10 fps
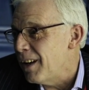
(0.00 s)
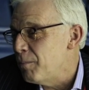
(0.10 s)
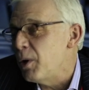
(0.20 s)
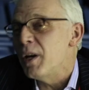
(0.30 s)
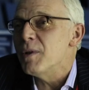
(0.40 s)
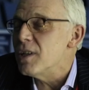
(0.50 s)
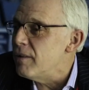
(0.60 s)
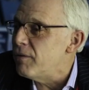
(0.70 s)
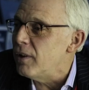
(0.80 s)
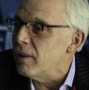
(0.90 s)
But he was
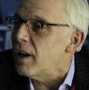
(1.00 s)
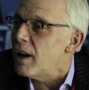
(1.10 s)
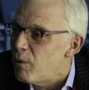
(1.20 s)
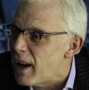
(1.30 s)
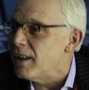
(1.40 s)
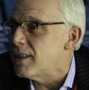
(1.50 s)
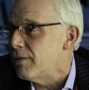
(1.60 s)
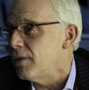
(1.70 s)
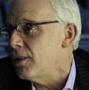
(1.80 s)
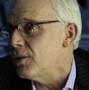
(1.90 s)
here for a
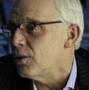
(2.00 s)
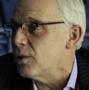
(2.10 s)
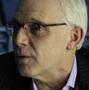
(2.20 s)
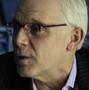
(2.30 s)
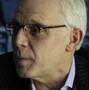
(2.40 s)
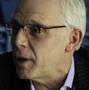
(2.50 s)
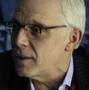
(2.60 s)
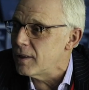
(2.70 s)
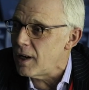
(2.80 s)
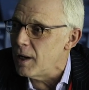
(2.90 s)
relatively short
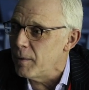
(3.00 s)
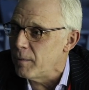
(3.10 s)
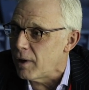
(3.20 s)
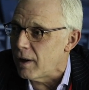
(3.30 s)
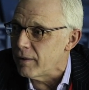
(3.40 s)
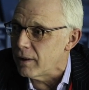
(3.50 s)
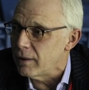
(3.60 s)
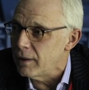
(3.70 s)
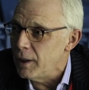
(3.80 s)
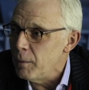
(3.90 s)
space of time and what have you.
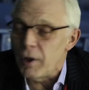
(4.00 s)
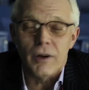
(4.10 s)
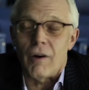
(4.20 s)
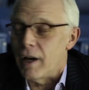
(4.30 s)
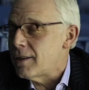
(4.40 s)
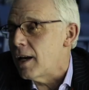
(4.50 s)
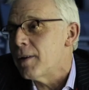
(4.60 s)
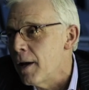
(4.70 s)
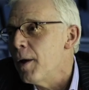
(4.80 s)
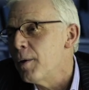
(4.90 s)
But no, it's
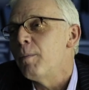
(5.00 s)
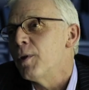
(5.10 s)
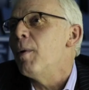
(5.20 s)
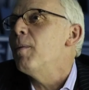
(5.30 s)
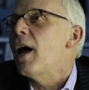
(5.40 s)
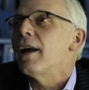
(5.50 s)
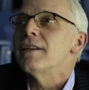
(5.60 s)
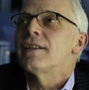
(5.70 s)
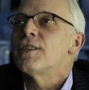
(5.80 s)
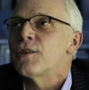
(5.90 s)
the bottom line
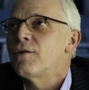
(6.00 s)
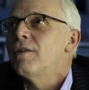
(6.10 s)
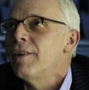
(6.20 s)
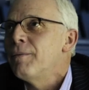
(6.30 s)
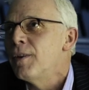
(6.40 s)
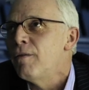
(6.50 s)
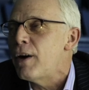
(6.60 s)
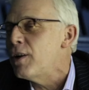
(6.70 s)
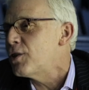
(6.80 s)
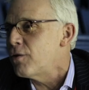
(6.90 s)
is the
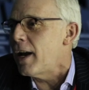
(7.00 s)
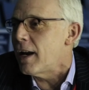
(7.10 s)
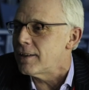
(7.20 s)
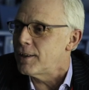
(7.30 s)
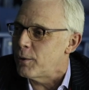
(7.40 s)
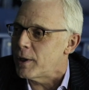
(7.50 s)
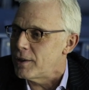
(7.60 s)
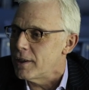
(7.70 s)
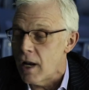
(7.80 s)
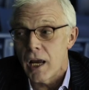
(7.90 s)
very straight answer to your
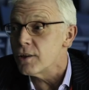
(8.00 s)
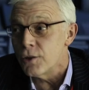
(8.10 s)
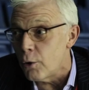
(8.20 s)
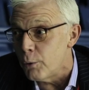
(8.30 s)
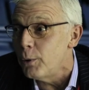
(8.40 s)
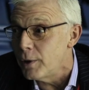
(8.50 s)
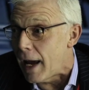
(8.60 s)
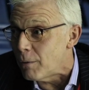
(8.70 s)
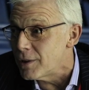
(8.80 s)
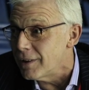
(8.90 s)
question is it's not ruled
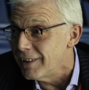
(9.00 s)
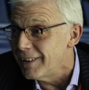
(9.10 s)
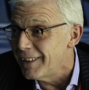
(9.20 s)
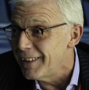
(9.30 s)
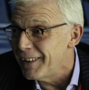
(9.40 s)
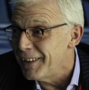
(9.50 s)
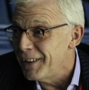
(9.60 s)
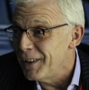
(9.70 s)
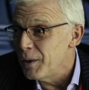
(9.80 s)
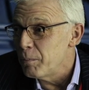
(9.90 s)
out,
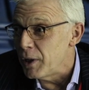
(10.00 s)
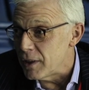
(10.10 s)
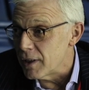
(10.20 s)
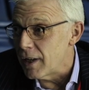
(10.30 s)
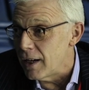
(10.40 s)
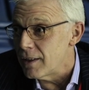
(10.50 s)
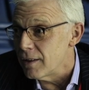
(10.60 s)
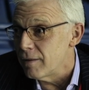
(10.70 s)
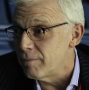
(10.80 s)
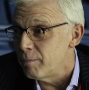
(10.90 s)
but it's a case
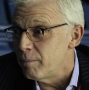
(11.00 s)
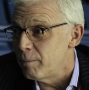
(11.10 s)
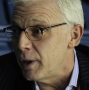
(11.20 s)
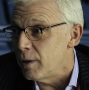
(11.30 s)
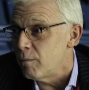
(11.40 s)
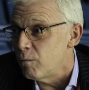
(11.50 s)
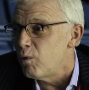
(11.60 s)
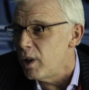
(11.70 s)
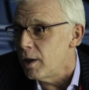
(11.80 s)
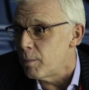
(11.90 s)
of being
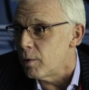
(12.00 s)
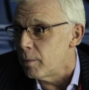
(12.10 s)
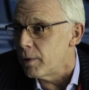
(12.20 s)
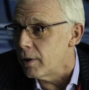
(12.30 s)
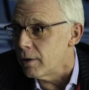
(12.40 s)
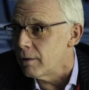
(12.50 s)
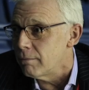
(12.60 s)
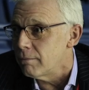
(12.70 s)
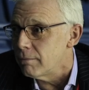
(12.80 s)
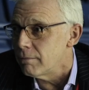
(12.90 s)
really appropriate and
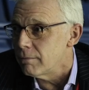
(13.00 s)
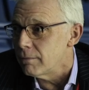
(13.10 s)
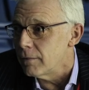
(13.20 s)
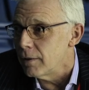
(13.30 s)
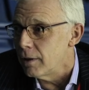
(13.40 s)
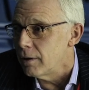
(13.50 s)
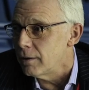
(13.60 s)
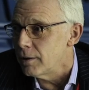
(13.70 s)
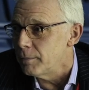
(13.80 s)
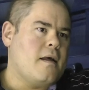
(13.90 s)

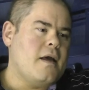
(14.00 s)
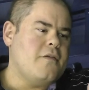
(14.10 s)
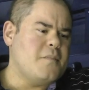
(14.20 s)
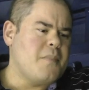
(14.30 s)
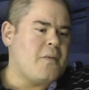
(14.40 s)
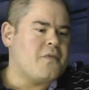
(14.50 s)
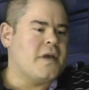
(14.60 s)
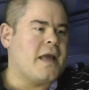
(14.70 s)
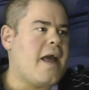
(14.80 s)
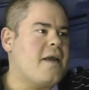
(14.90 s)
earned. Is there perhaps a
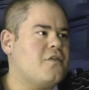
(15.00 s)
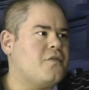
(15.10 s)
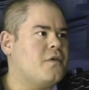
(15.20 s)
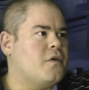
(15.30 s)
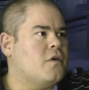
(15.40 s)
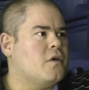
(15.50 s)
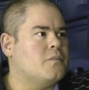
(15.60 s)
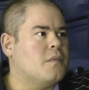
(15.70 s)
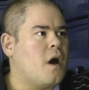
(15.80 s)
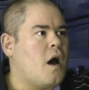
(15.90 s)
case for
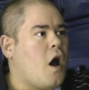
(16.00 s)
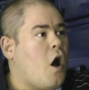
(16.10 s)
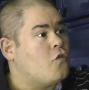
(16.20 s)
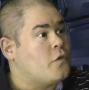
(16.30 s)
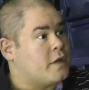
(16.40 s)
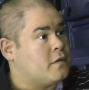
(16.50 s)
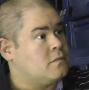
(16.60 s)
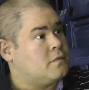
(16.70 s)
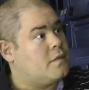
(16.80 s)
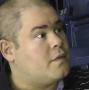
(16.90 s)
honouring
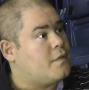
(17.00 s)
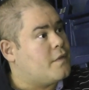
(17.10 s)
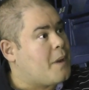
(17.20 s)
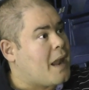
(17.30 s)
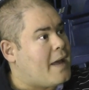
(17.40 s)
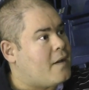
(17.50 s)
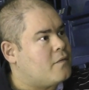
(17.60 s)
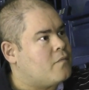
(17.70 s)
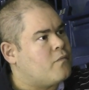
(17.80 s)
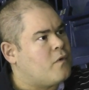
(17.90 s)
the player,
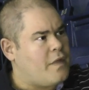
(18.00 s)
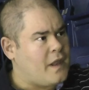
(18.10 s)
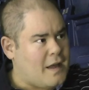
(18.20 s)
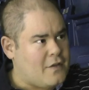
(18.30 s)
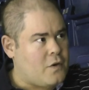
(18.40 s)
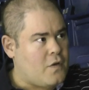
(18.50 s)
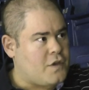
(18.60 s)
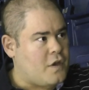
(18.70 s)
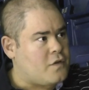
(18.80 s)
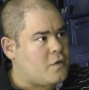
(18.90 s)
rather like
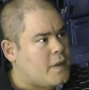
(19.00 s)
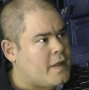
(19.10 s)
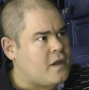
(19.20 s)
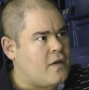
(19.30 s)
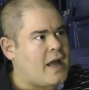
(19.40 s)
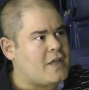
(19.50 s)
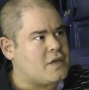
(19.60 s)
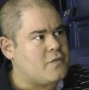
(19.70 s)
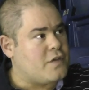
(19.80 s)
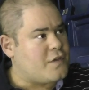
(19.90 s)
Toronto do, where they don't
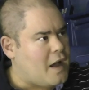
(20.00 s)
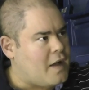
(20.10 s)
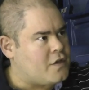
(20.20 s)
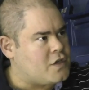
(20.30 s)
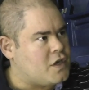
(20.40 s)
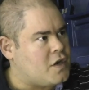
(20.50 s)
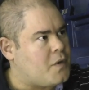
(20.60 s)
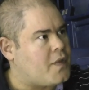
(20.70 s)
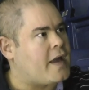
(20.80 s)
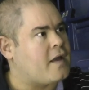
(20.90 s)
actually retire the shirt
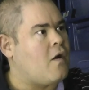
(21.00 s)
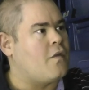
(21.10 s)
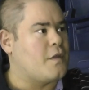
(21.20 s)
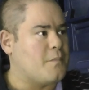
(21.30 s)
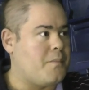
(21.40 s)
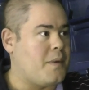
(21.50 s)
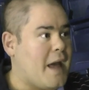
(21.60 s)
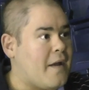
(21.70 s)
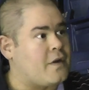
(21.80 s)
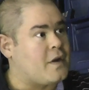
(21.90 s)
but they honour the
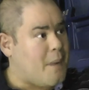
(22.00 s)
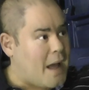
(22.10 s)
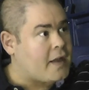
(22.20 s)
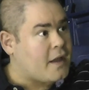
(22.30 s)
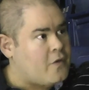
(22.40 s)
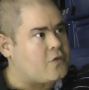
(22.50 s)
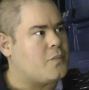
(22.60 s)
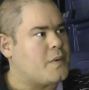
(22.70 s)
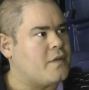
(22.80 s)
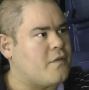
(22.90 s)
player and a banner goes
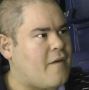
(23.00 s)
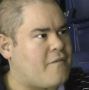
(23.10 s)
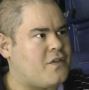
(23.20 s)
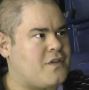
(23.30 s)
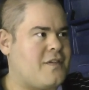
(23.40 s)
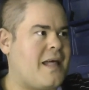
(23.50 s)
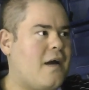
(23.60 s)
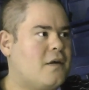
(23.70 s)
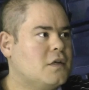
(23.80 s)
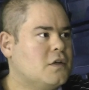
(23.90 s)
up in the rafters? Is that
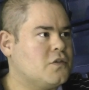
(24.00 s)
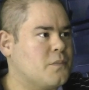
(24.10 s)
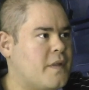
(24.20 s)
something